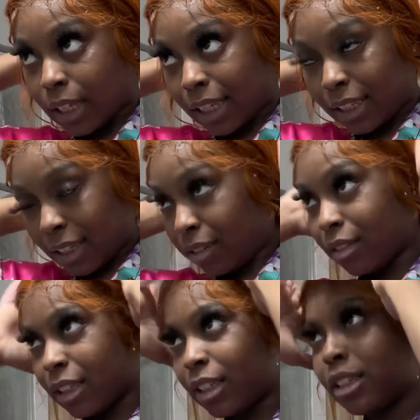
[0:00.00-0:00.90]
I, I
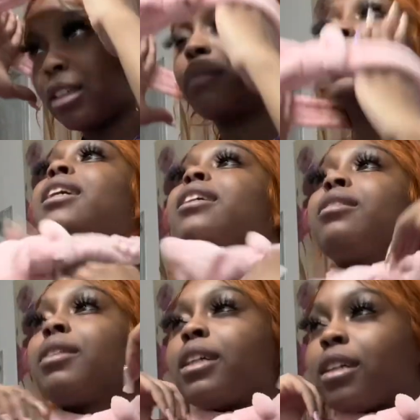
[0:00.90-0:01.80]
don't think you'll get on my hair
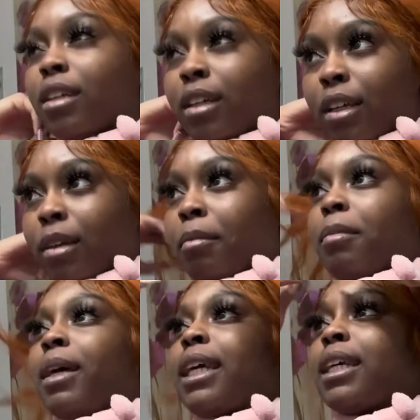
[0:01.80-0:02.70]
anyway,
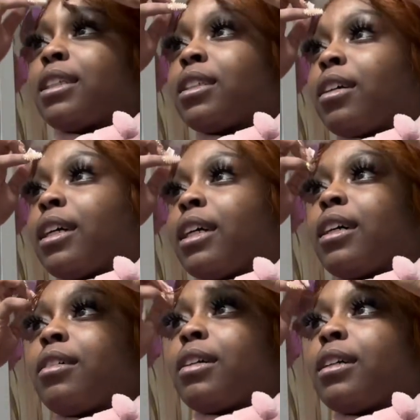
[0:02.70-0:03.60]
but my edges are
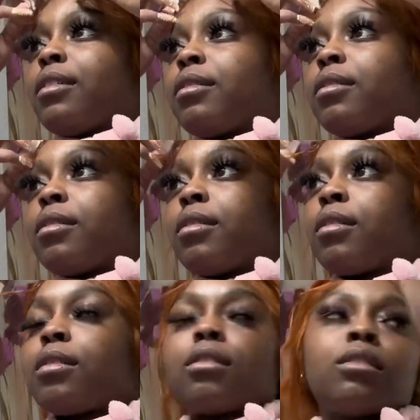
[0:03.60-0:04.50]
out. out. Tomorrow,
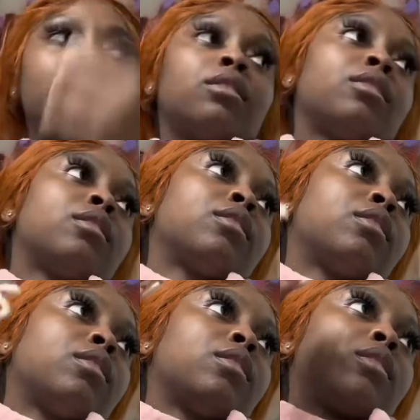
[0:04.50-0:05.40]
I'm finna I'll get you some
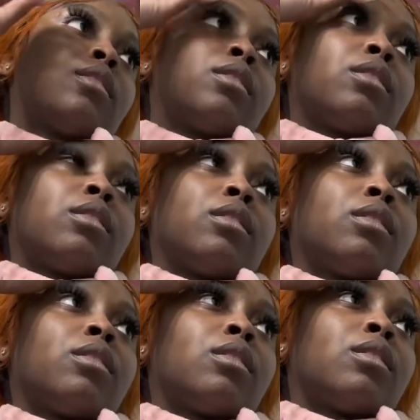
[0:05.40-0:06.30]
wings.
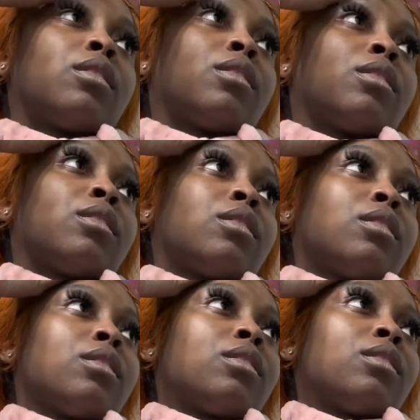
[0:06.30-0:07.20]
So I bought
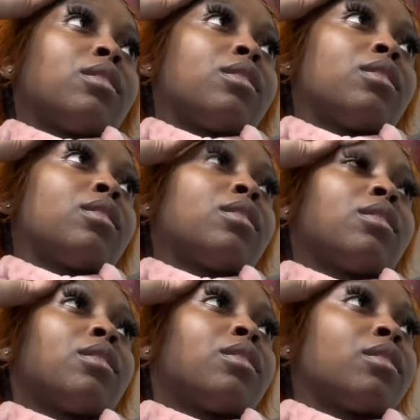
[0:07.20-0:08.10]
everybody else some food,
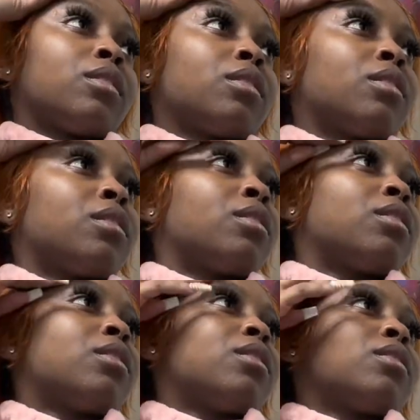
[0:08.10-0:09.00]
so I'm
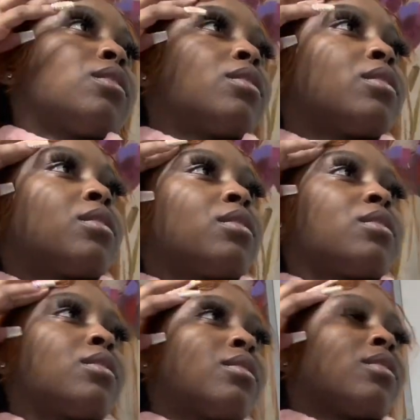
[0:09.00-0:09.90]
getting some wings
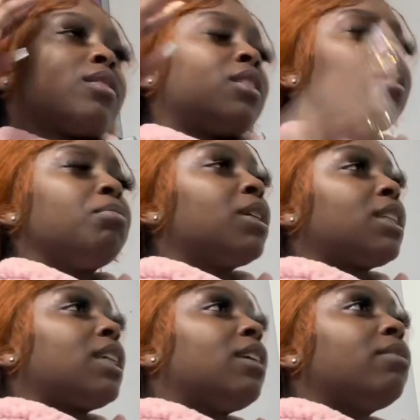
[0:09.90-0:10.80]
tomorrow. You
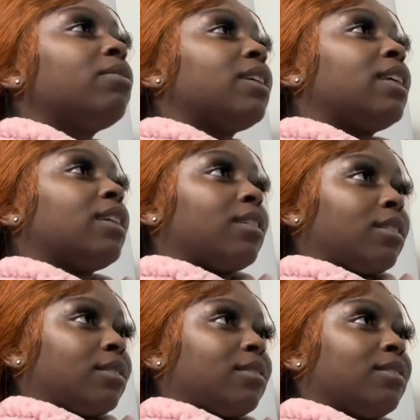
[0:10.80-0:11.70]
must keep
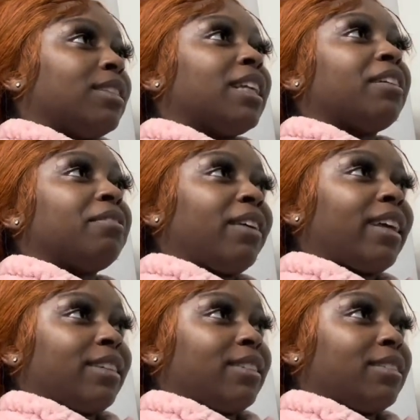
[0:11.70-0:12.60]
forgetting that I'm
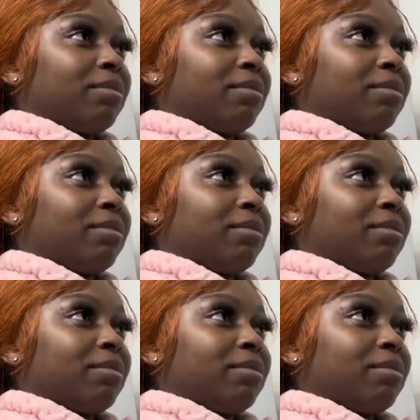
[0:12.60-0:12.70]
fast.